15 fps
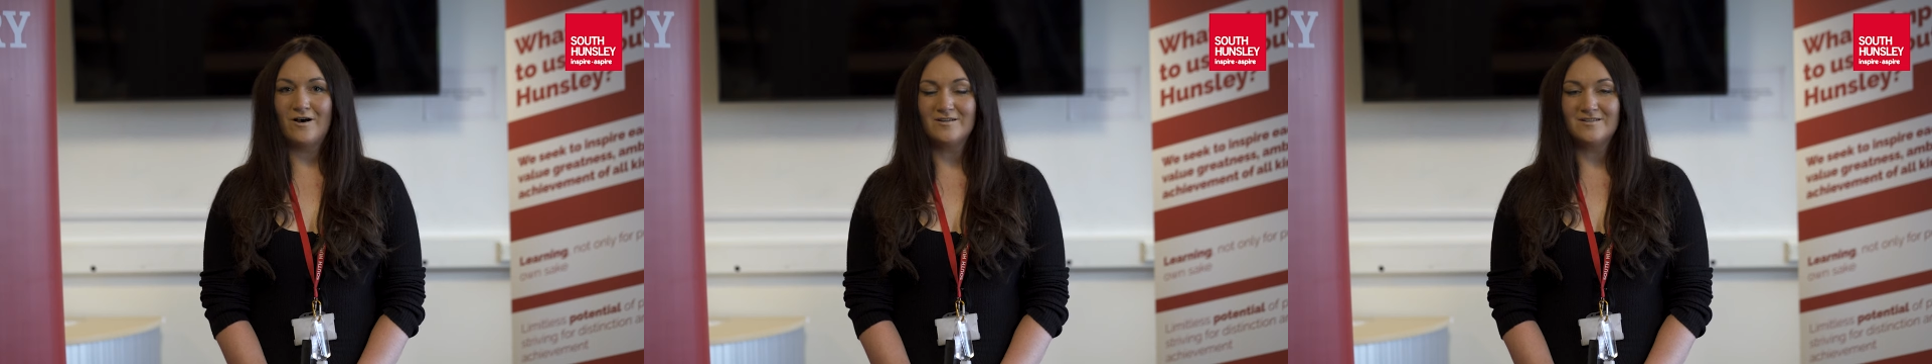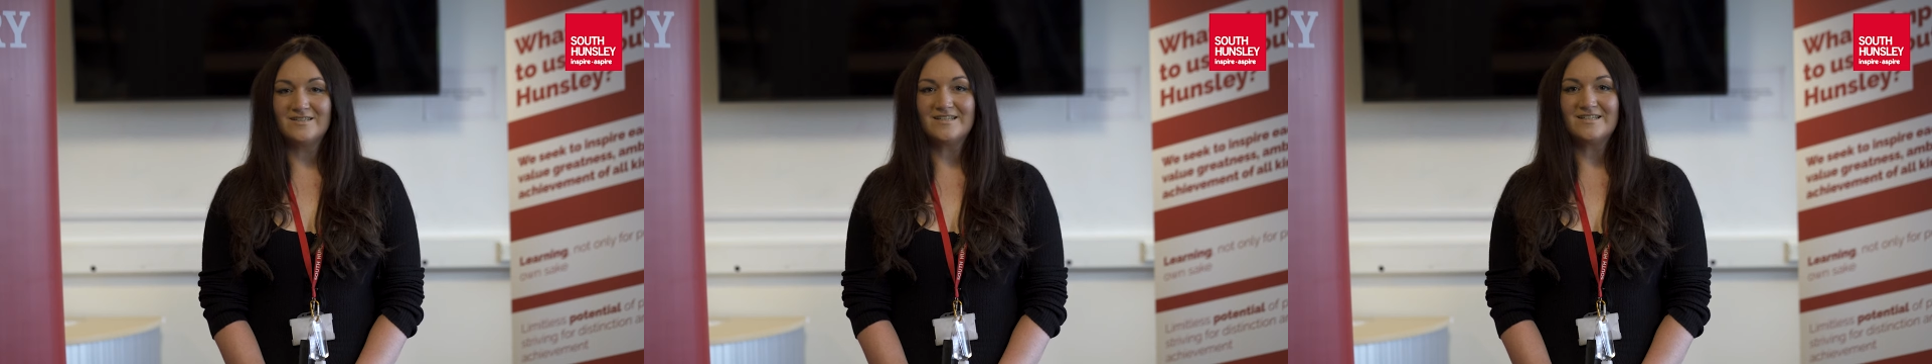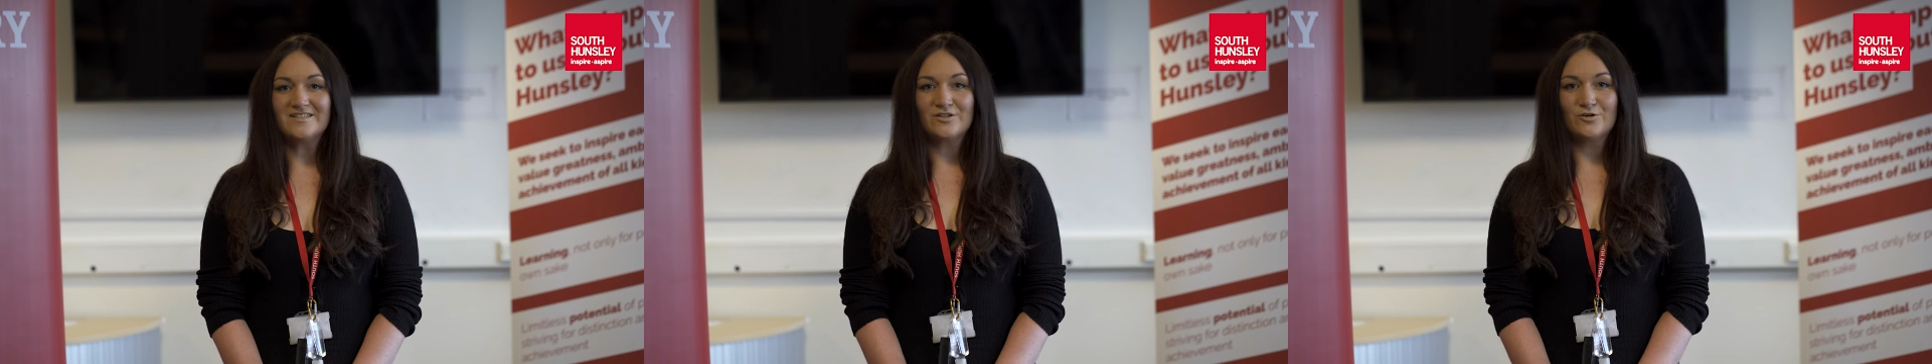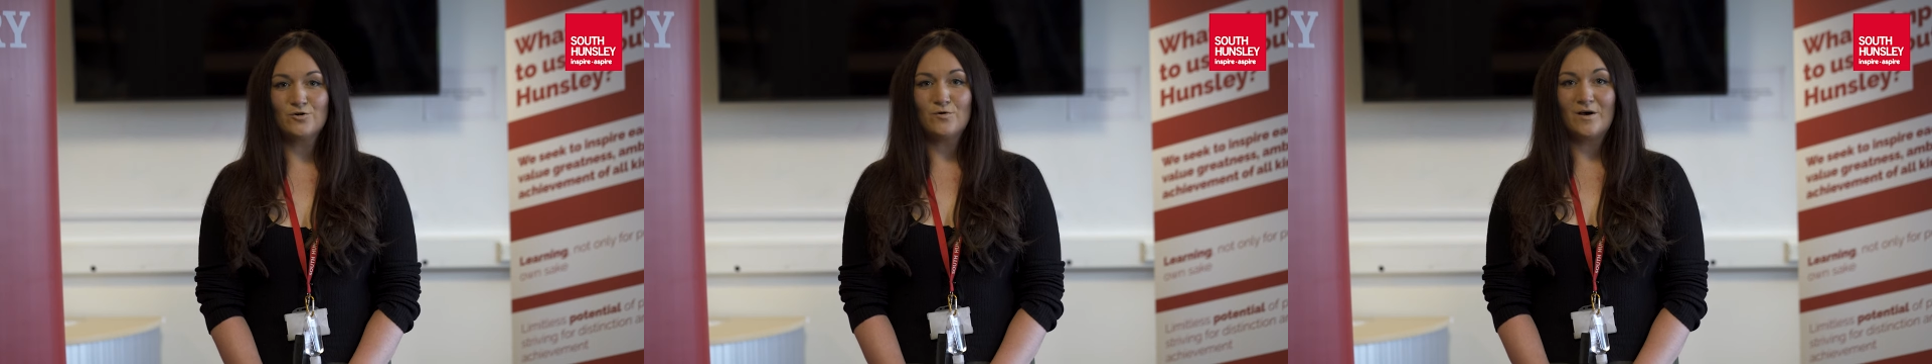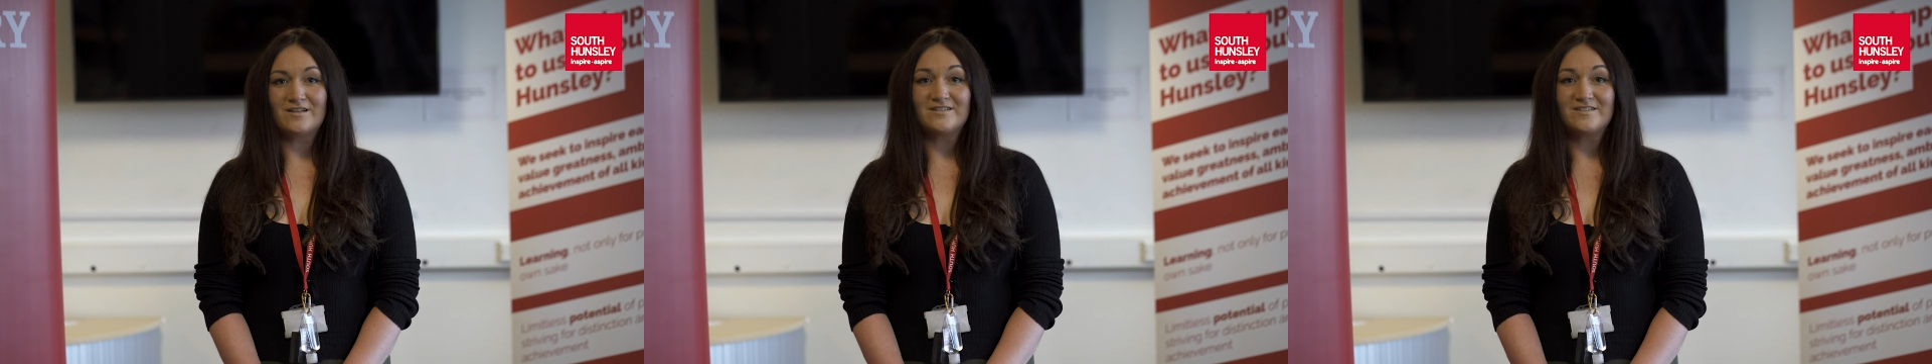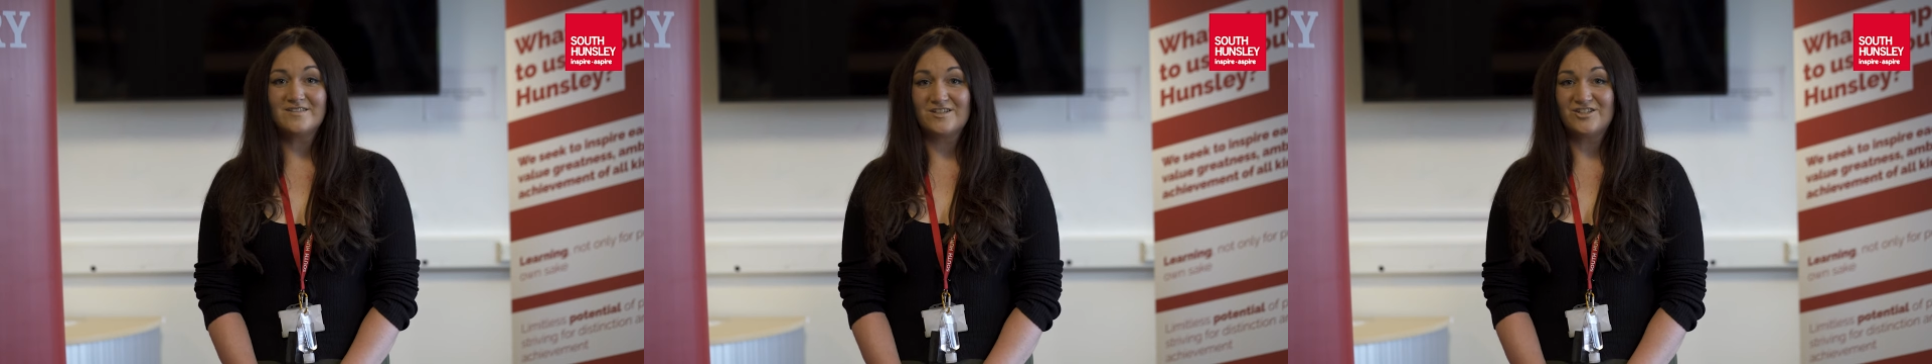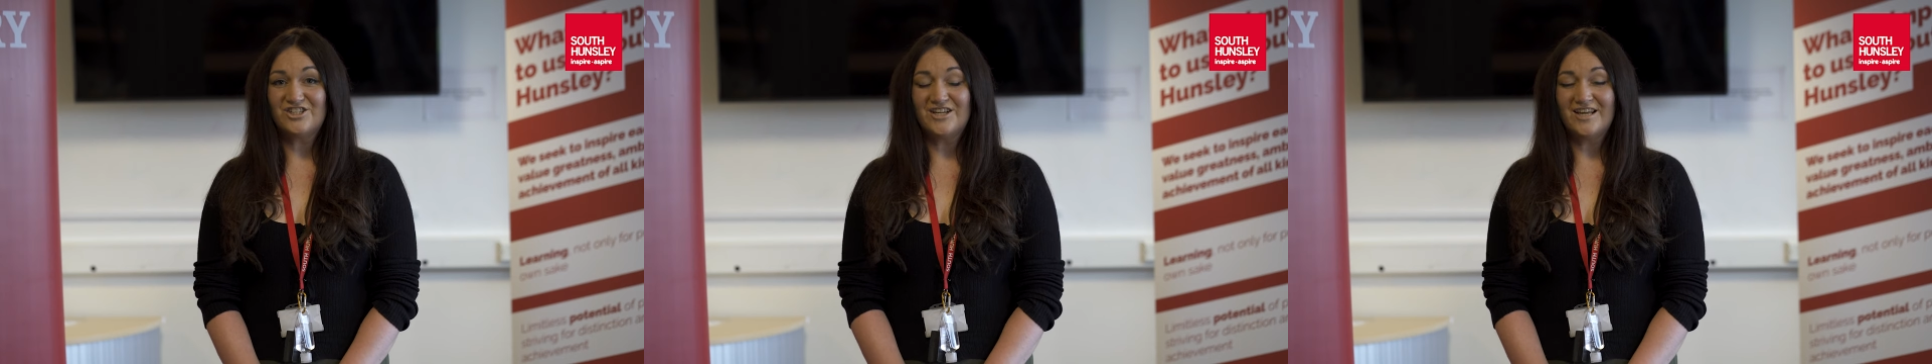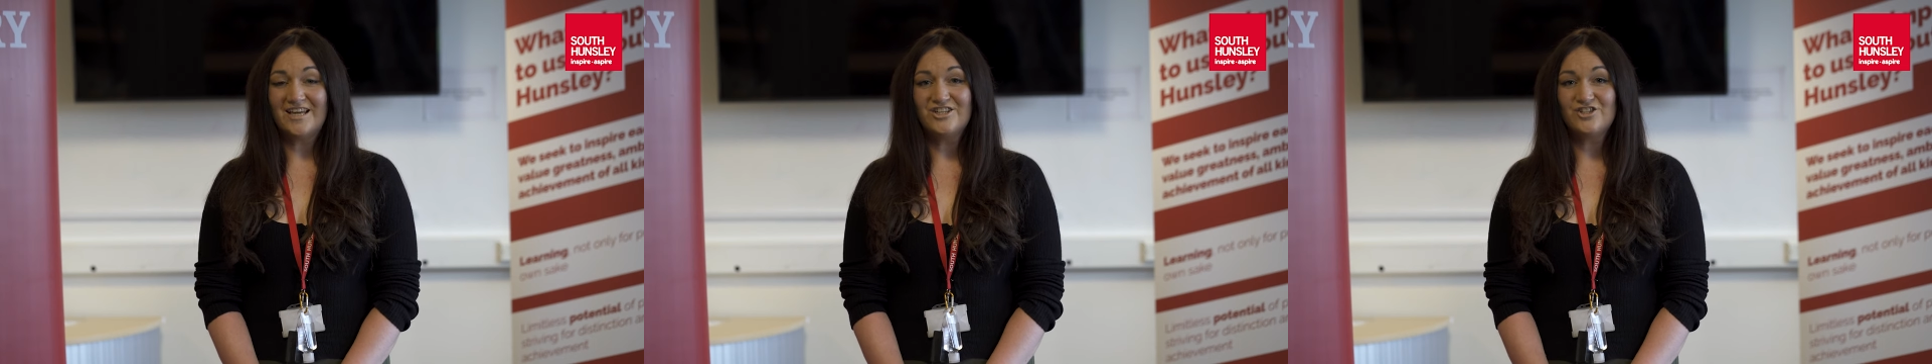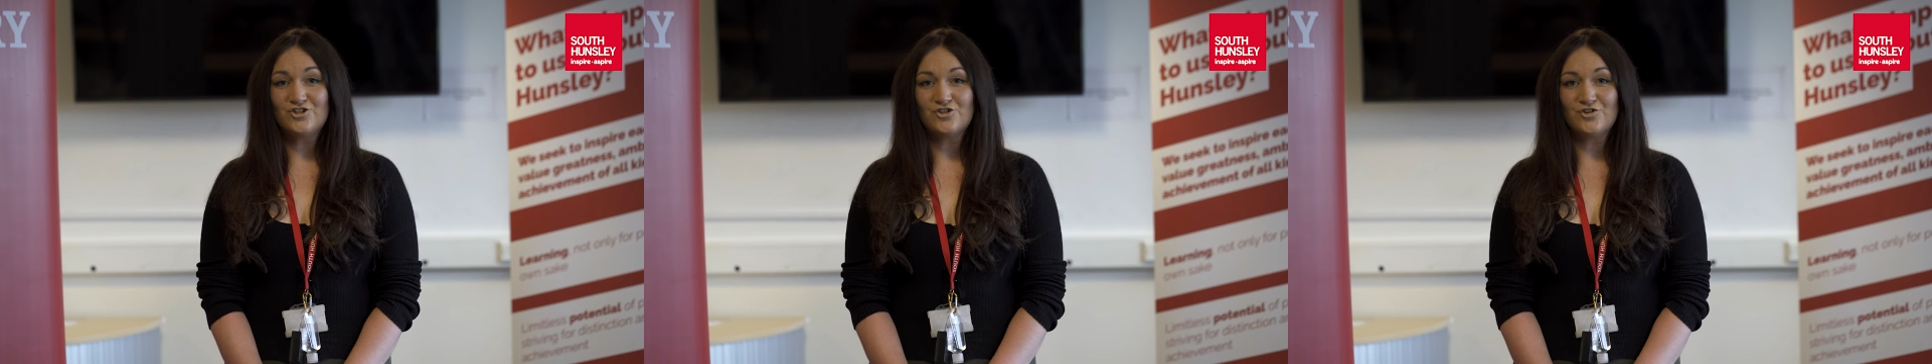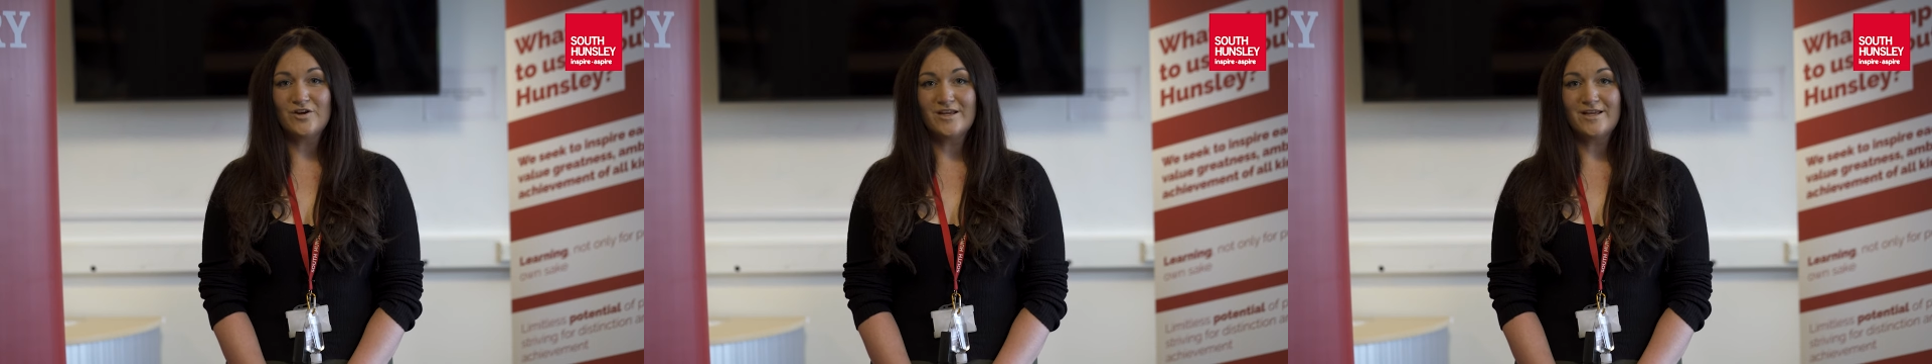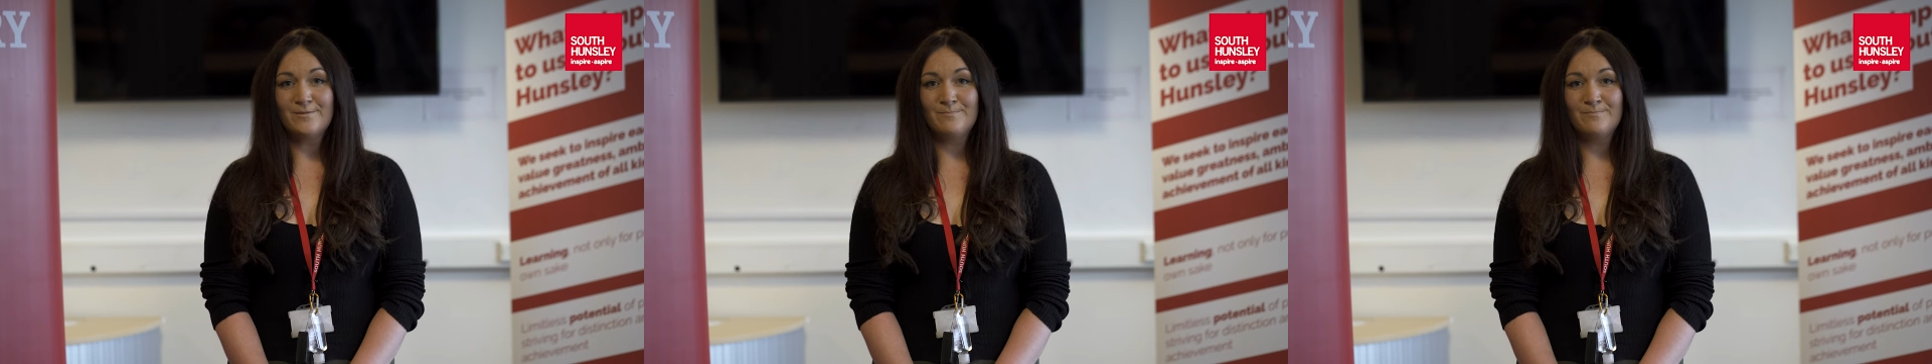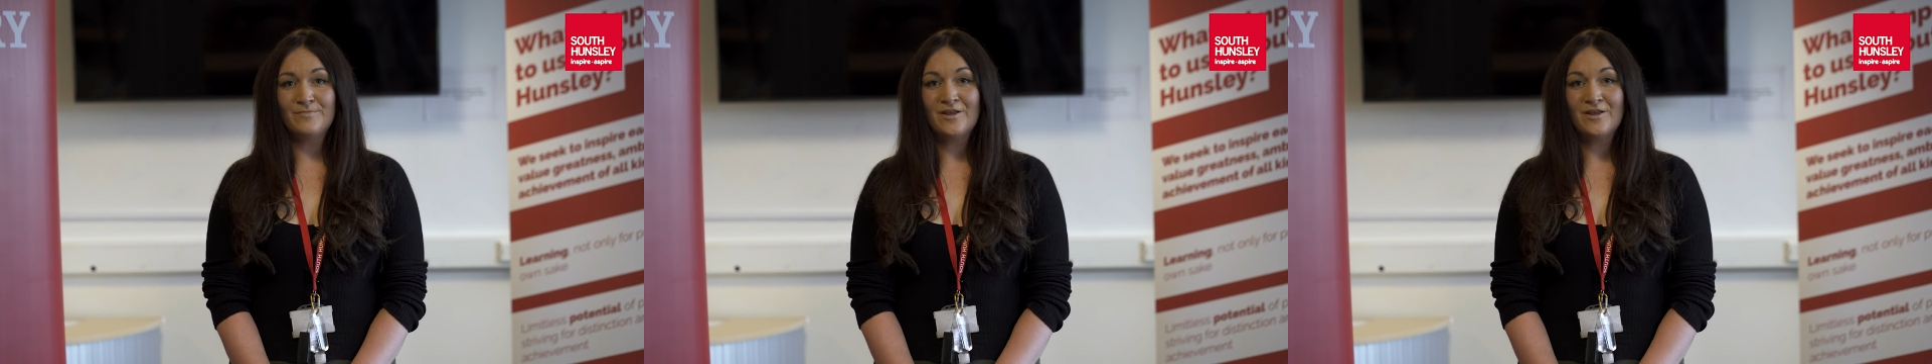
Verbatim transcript: Hunsley School and to studying history.